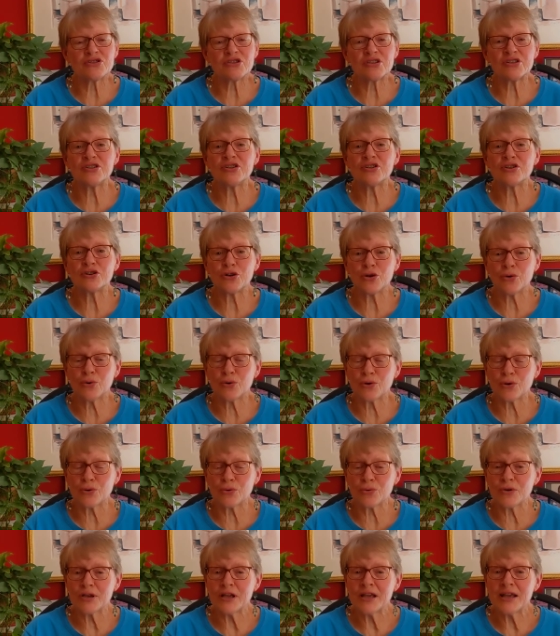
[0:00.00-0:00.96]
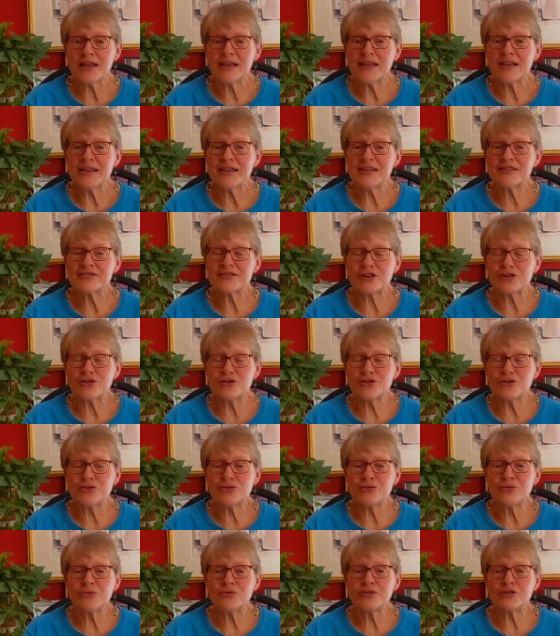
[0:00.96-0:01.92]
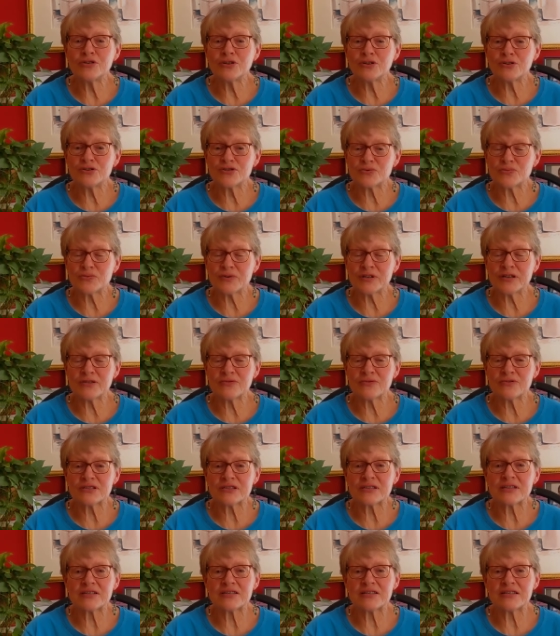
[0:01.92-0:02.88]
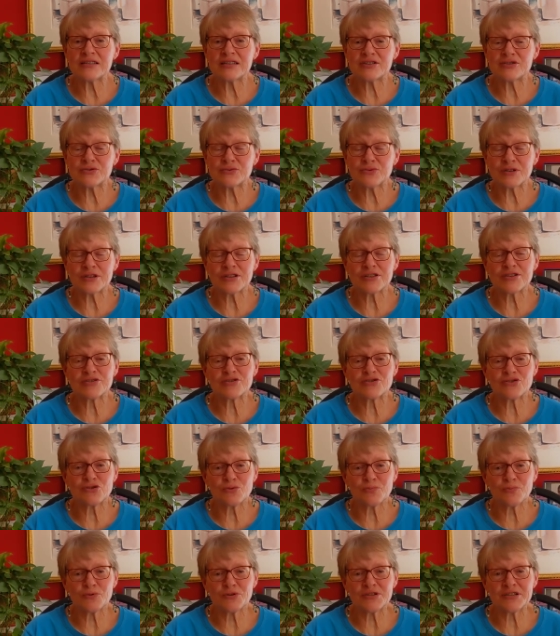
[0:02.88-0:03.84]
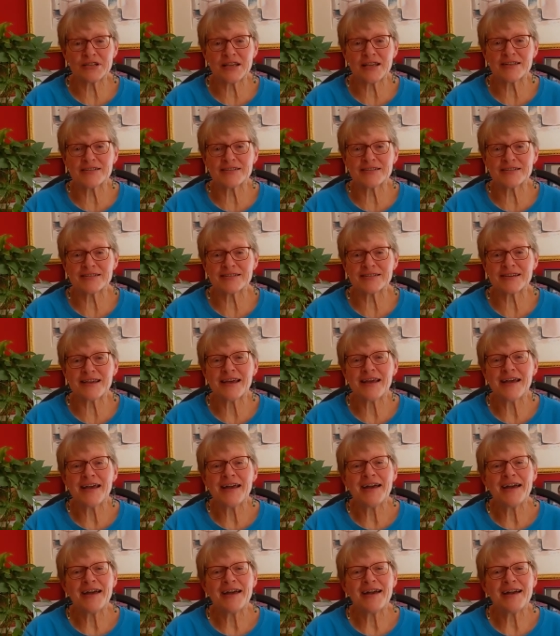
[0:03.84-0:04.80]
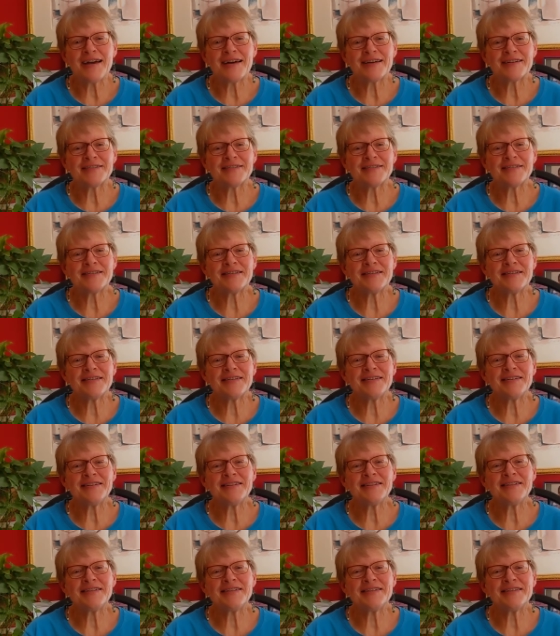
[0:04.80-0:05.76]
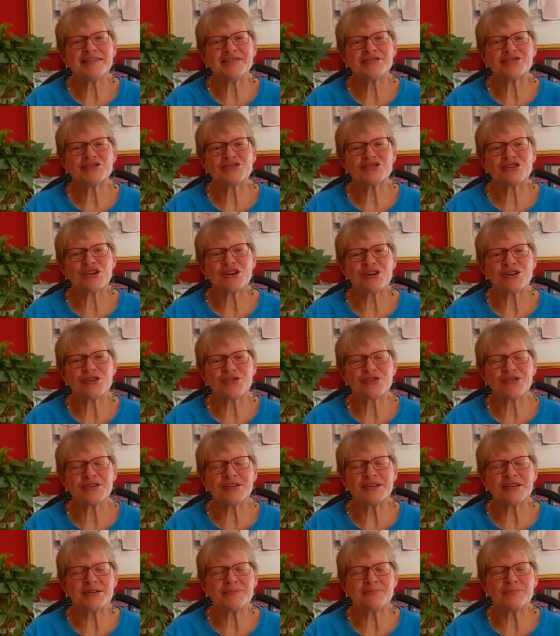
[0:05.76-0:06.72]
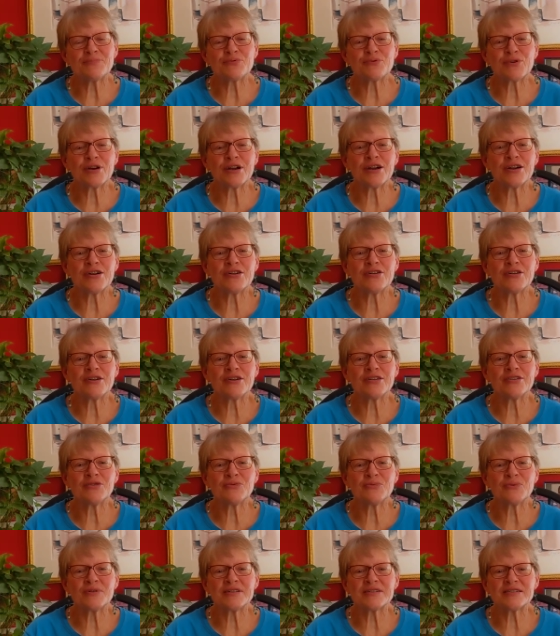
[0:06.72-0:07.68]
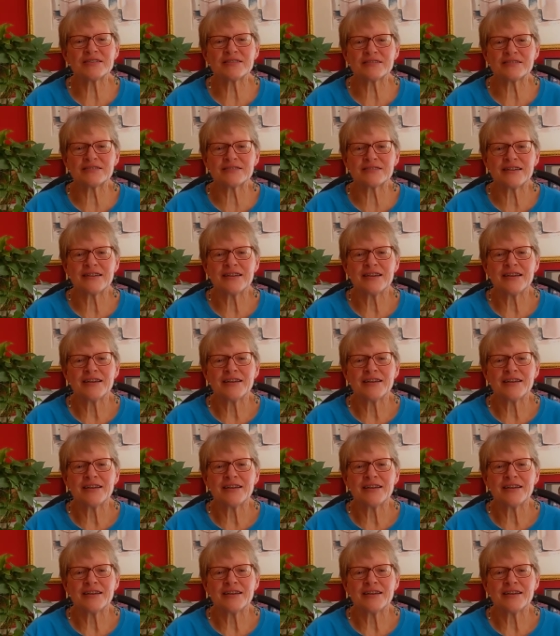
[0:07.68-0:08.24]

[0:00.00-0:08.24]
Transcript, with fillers: Shinya Godo. He is our new Los Rios District Superintendent. And he shared the prayer in the recent